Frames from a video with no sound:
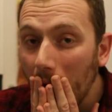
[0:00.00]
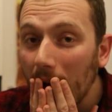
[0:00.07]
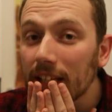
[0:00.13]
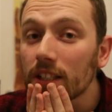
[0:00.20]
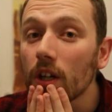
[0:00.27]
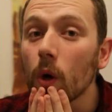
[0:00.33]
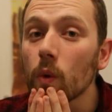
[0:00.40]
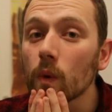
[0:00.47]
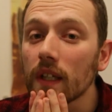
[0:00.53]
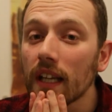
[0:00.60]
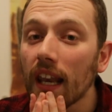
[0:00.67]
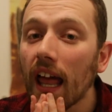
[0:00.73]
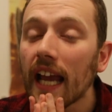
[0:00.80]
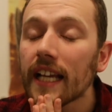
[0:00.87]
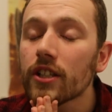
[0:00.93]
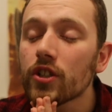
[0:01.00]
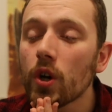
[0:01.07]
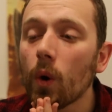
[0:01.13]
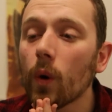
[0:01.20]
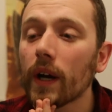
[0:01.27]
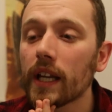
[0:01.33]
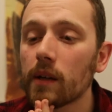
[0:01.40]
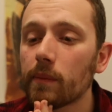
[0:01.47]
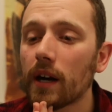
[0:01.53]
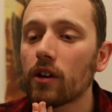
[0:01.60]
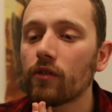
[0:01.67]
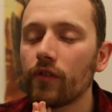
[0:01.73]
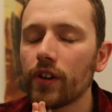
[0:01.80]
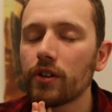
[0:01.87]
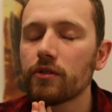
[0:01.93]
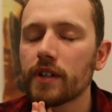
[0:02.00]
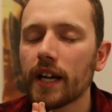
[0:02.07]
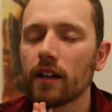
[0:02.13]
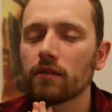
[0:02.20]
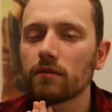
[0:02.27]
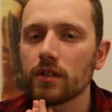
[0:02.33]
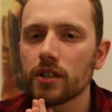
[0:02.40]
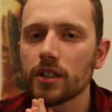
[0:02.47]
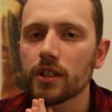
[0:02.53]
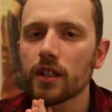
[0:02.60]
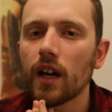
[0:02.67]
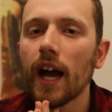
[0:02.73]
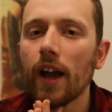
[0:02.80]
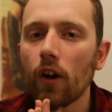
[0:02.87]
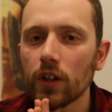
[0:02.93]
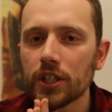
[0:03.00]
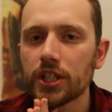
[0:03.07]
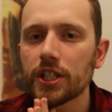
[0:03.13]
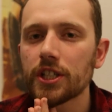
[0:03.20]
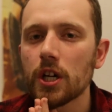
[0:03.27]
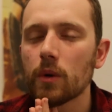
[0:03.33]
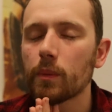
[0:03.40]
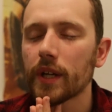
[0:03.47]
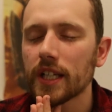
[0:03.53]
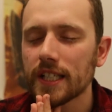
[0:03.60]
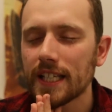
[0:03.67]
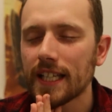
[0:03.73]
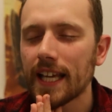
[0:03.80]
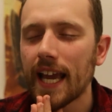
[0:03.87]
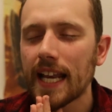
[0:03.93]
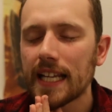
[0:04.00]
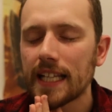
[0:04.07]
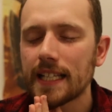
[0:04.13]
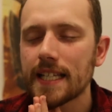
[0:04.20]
I don't like talking about view counts. I honestly don't, because at the end of the